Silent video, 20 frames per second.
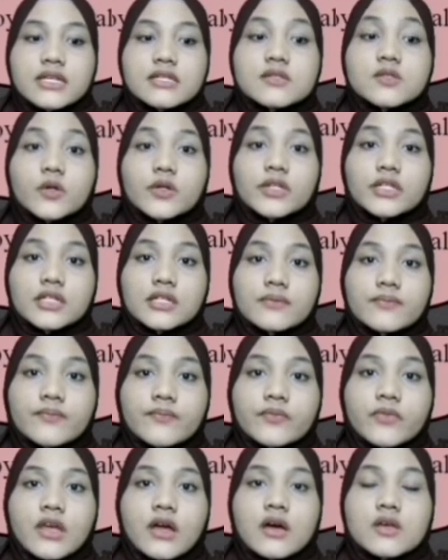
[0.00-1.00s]
is
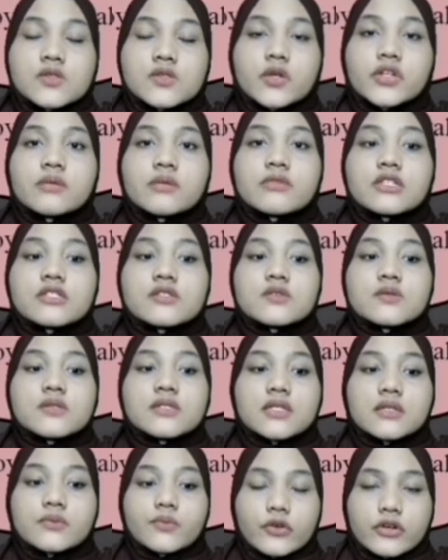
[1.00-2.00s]
sodium. Sodium is
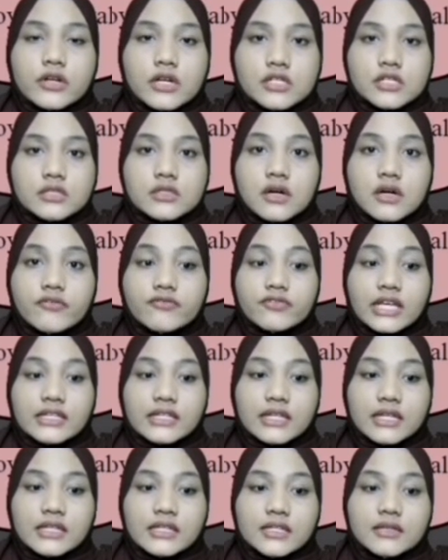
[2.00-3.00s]
used in production of
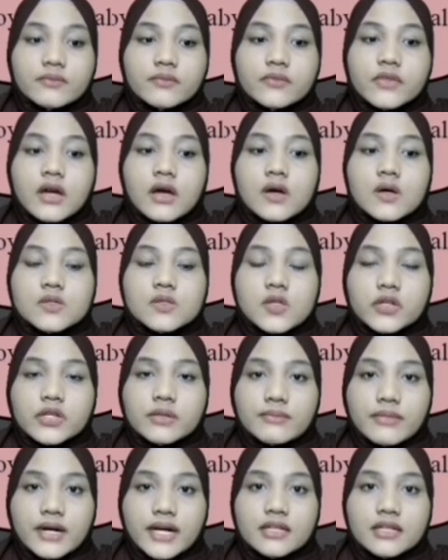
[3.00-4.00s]
titanium,
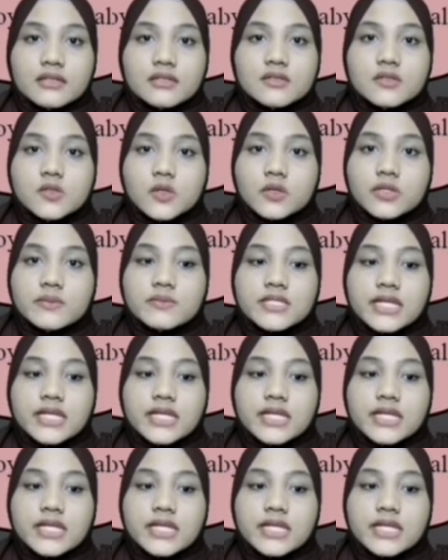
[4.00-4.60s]
sodamite, sodium